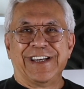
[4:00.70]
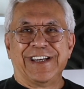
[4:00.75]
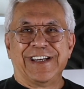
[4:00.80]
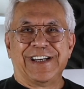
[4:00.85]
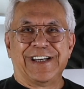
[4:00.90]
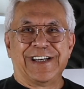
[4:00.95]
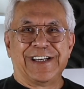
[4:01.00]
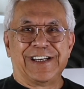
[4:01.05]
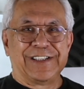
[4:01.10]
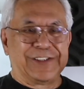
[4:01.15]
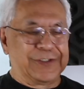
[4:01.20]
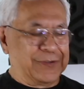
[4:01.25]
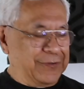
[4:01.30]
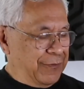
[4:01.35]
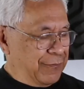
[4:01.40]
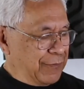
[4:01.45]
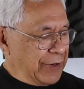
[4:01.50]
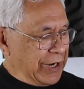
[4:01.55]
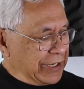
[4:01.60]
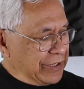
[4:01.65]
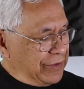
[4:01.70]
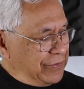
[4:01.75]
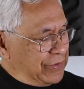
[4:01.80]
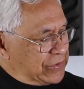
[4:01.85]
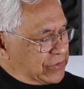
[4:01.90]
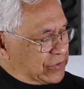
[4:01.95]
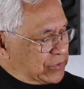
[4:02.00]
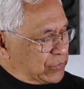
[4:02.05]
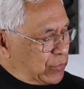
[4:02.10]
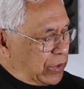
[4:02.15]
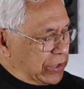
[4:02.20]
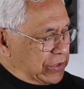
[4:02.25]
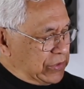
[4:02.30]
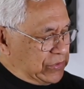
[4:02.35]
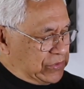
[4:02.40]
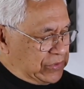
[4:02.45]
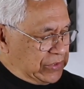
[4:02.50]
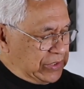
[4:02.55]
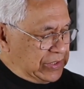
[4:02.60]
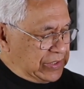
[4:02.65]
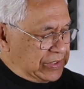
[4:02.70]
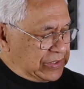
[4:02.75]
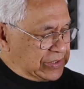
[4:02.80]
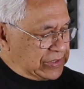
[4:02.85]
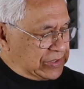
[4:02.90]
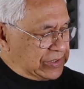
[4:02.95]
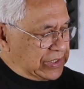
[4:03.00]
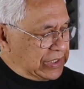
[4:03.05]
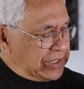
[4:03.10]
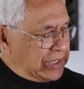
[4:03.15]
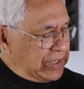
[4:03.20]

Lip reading: to the rock, and this is why you see this